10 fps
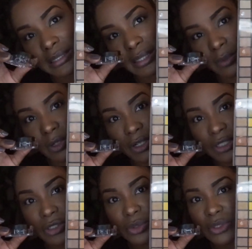that we're
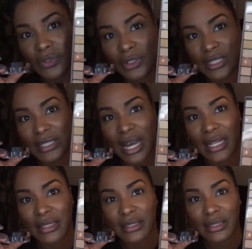gonna use for this eye
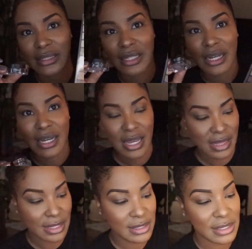look,
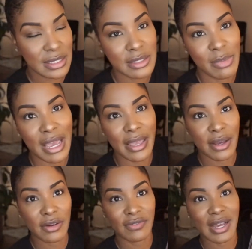and this is my e.l.f.